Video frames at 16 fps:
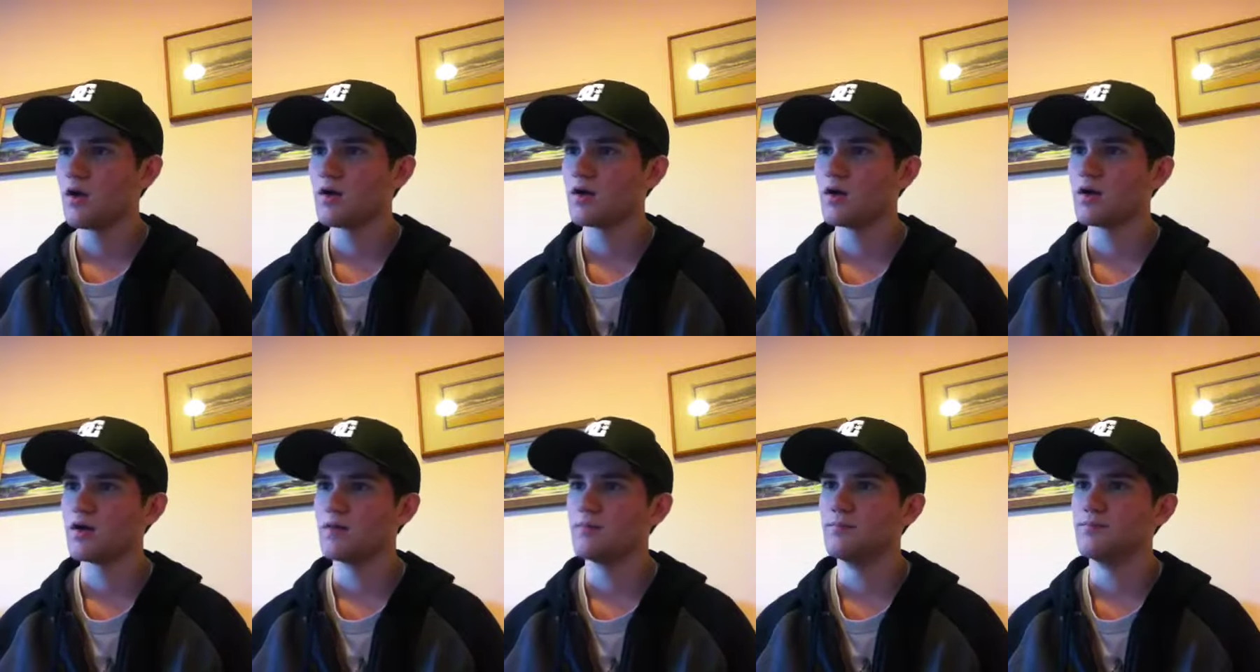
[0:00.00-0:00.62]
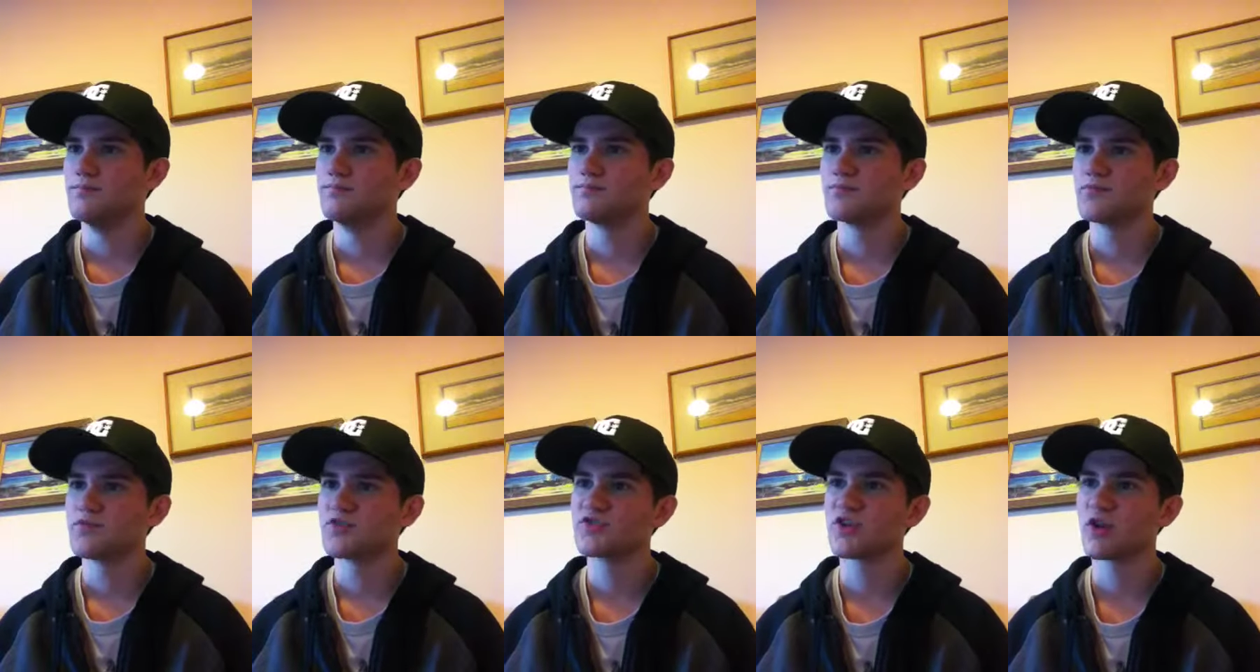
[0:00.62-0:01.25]
So
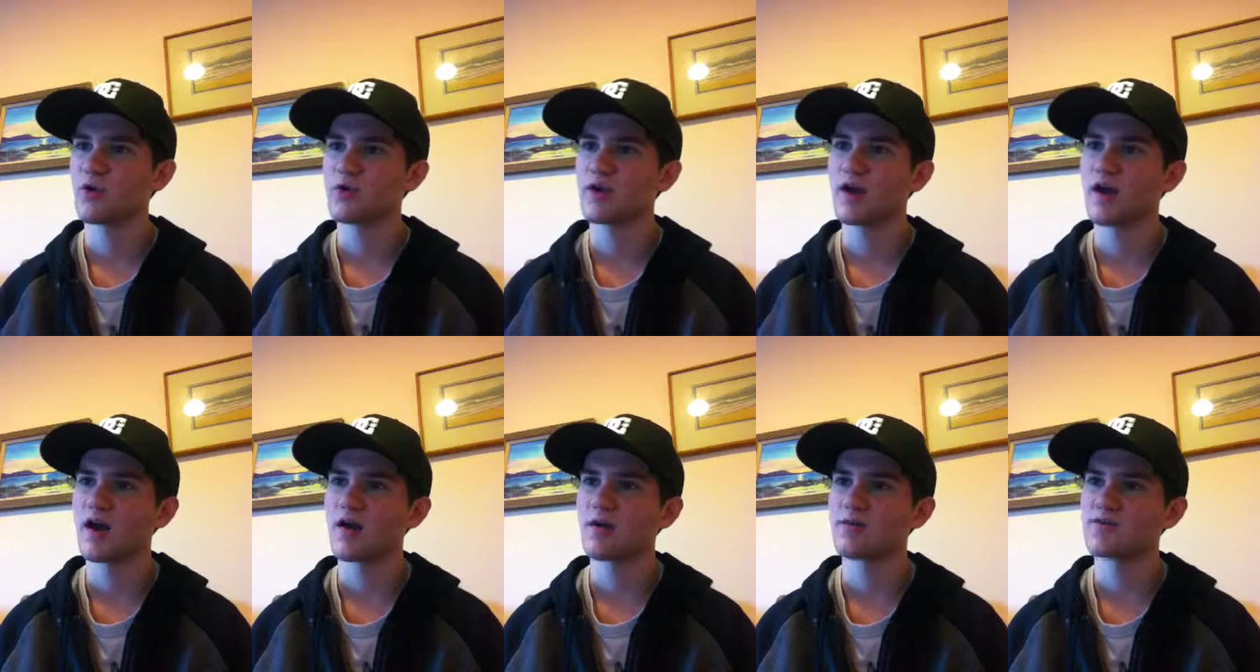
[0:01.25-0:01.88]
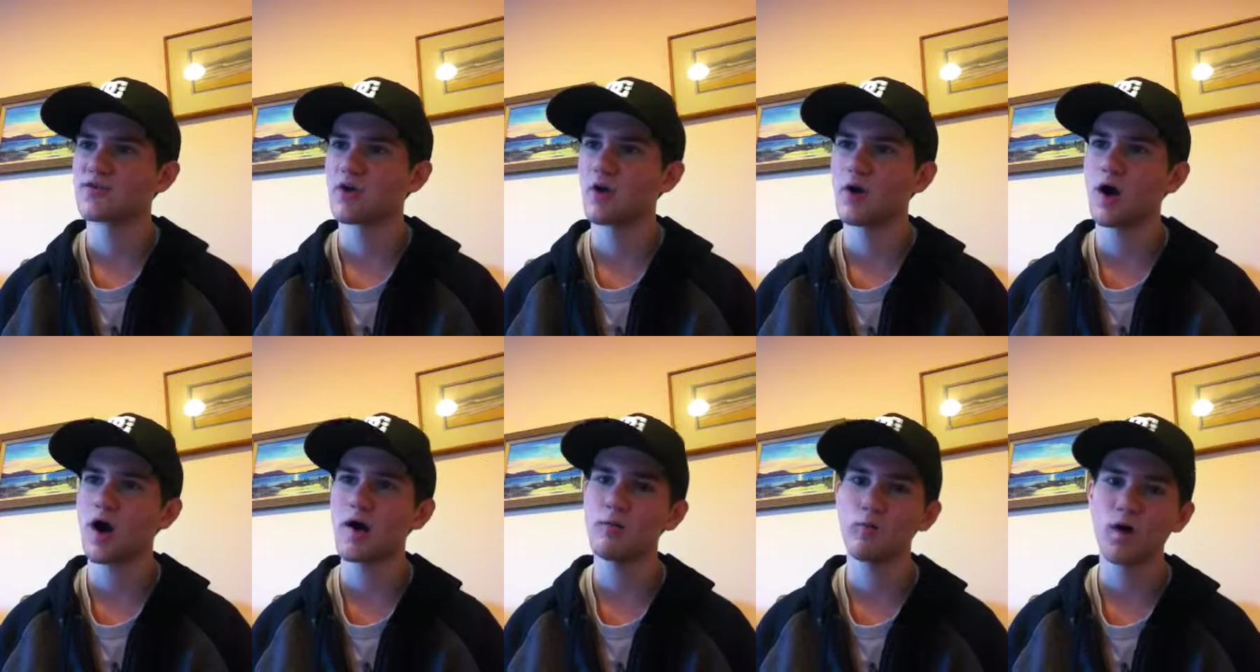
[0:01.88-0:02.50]
I
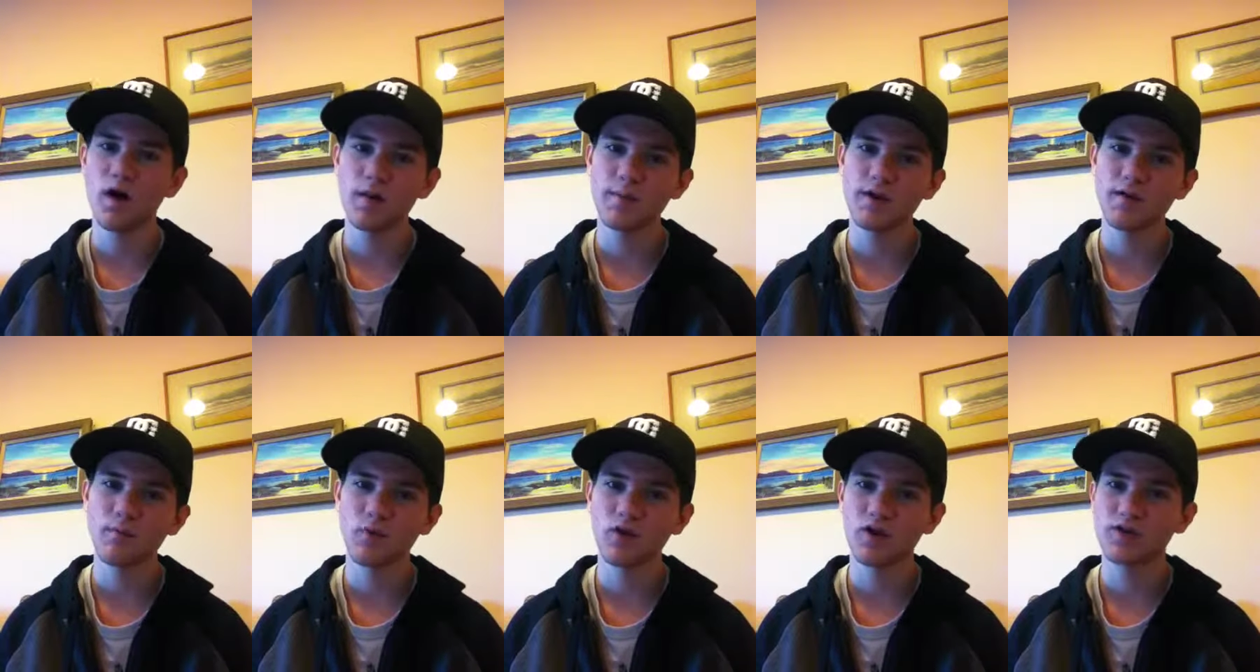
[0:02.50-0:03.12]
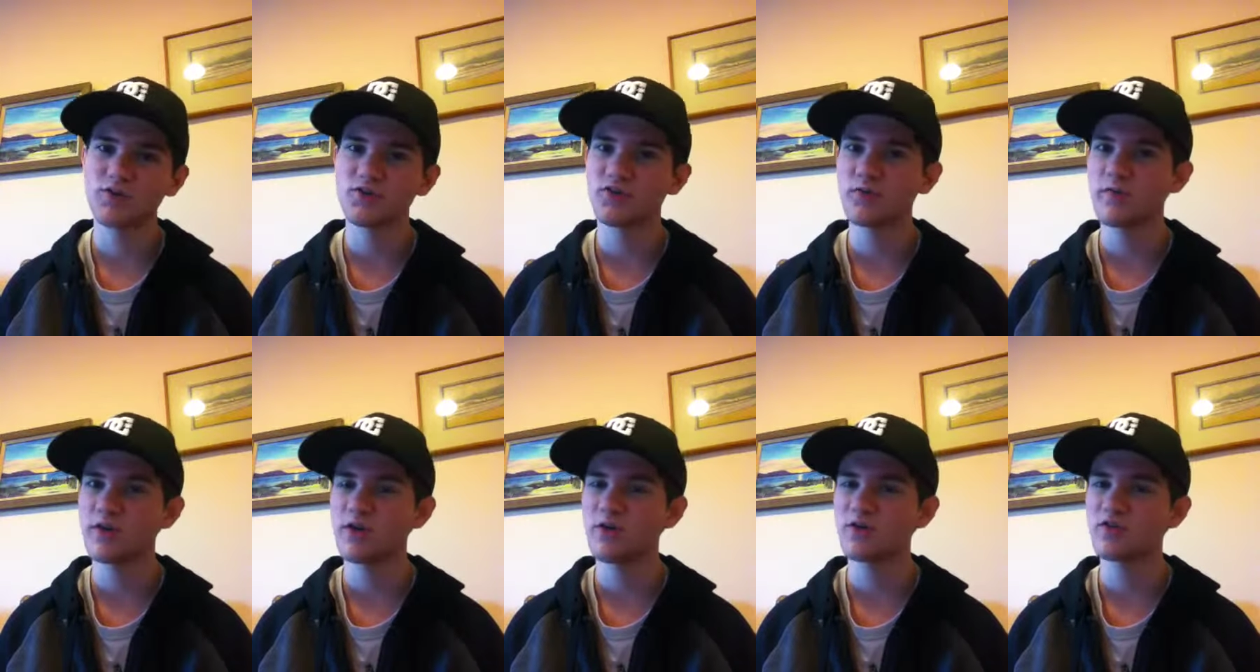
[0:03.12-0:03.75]
want to make more YouTube
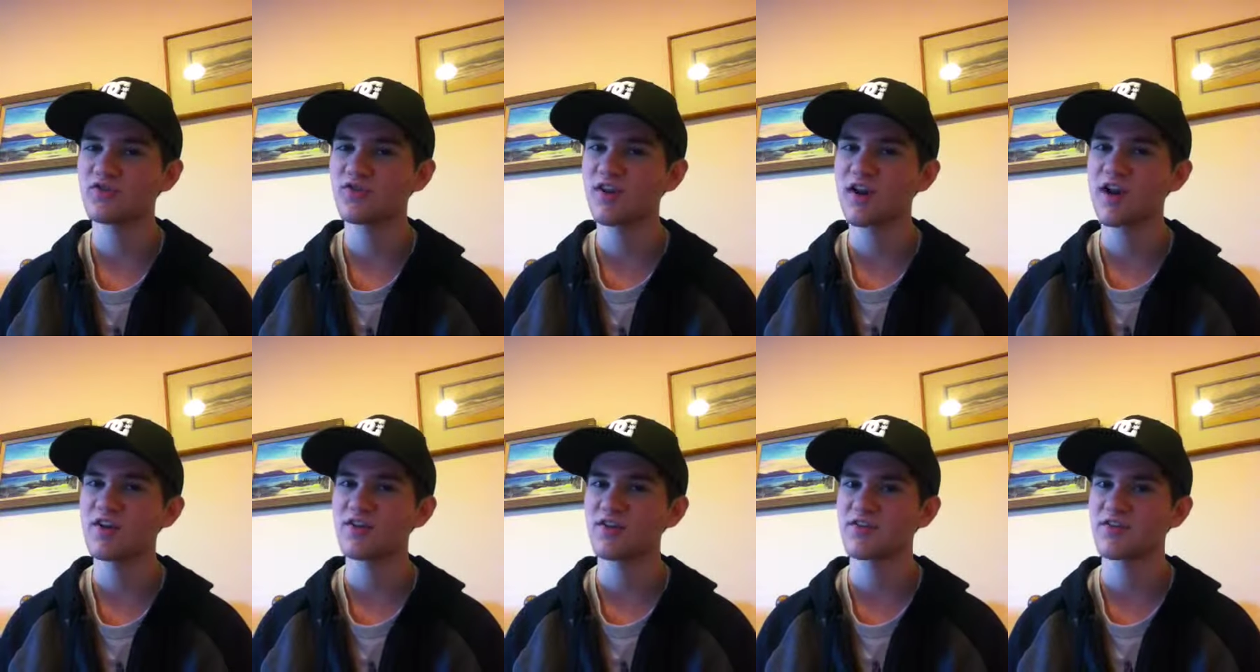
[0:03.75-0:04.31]
videos, guys.